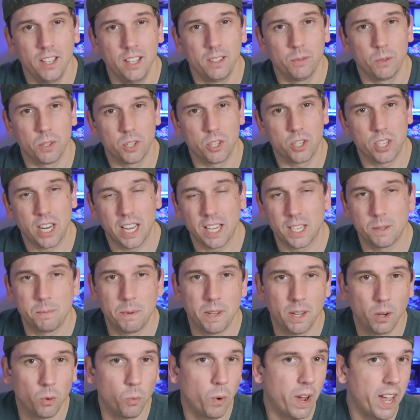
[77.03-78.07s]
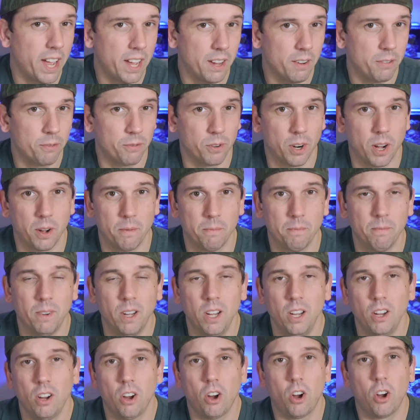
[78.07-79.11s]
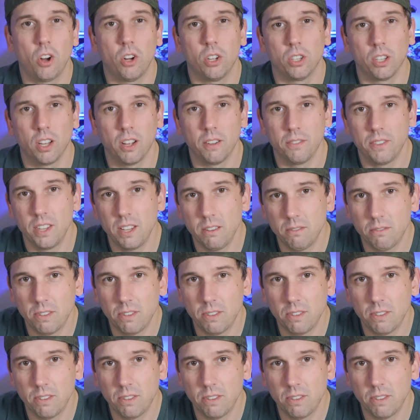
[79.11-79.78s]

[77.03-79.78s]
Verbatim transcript: which takes me away from all of the